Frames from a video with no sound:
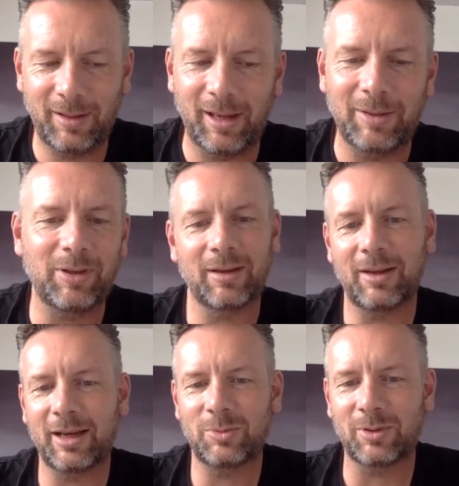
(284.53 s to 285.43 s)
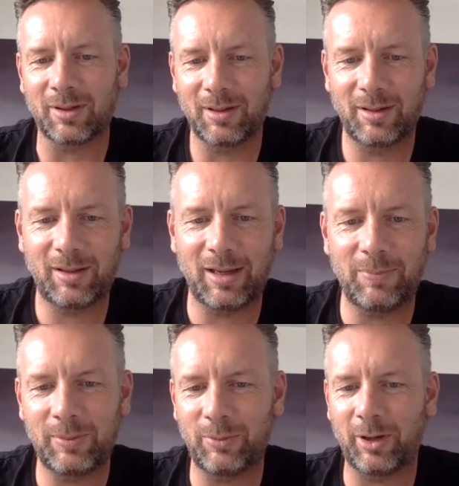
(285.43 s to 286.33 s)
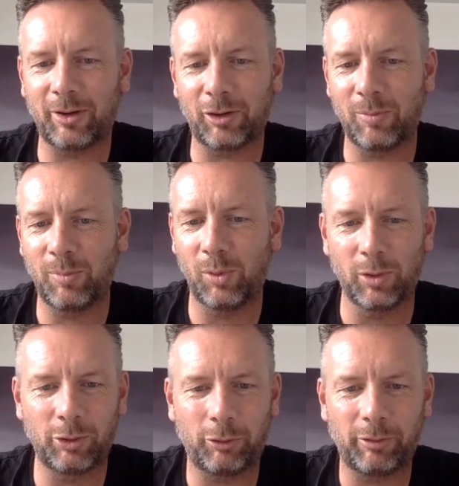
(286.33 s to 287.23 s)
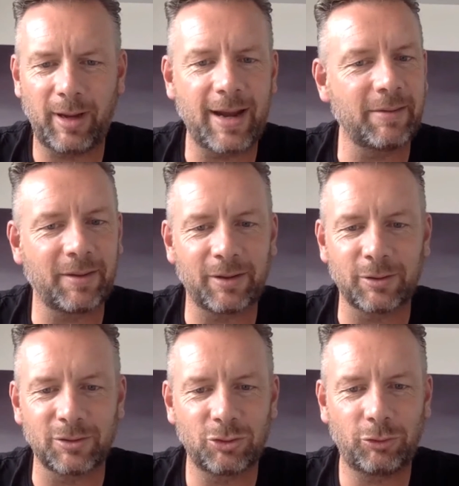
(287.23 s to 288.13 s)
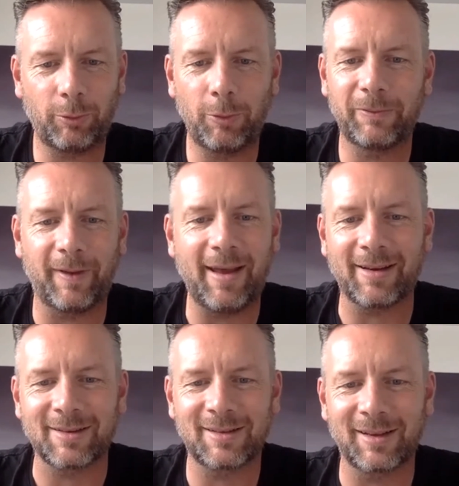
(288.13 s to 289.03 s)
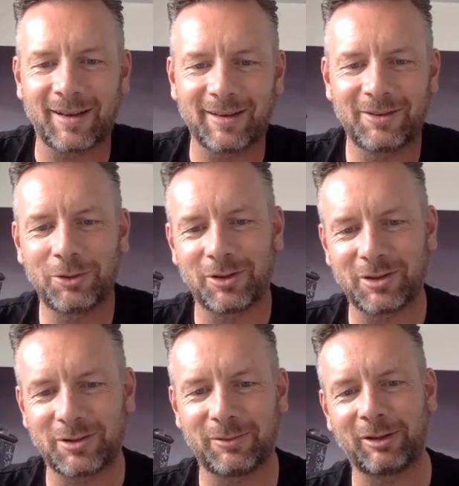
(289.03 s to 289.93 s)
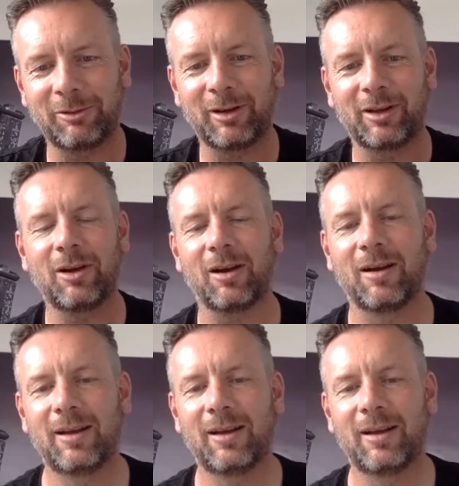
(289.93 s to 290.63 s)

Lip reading: keep the engagement, keep people going on board, create those true fans that you guys have really, really got.